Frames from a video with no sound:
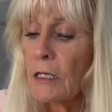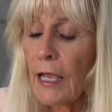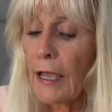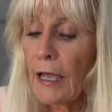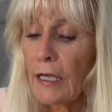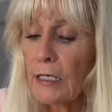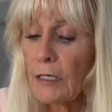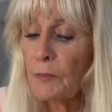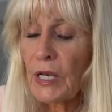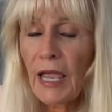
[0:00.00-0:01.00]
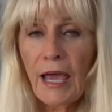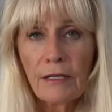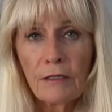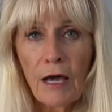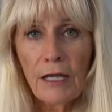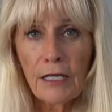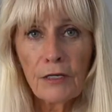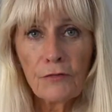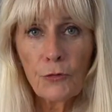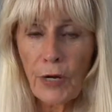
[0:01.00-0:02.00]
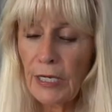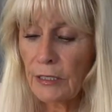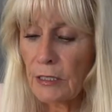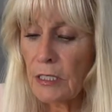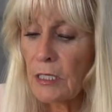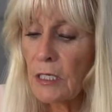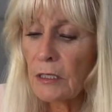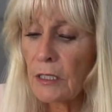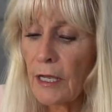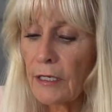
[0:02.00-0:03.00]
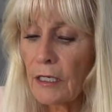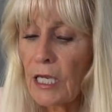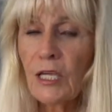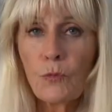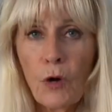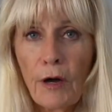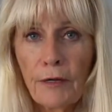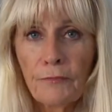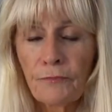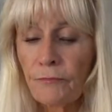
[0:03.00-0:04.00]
but I had a lot of grains like quinoa